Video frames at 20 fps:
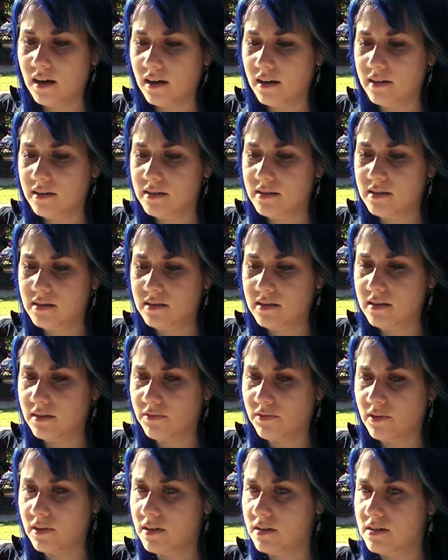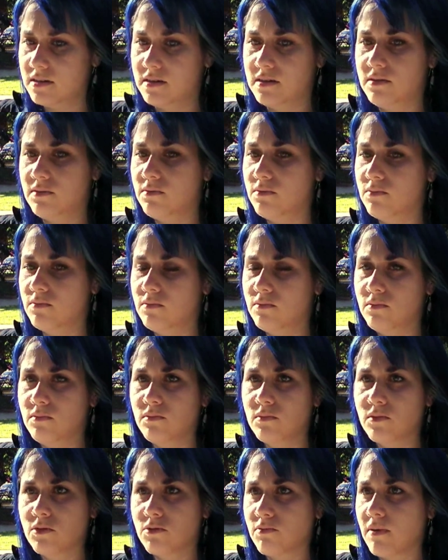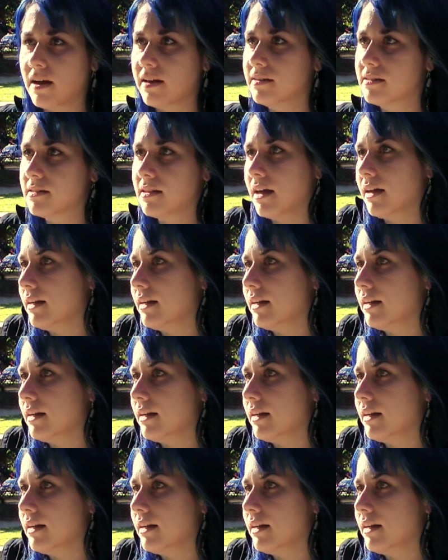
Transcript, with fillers: uh, different threads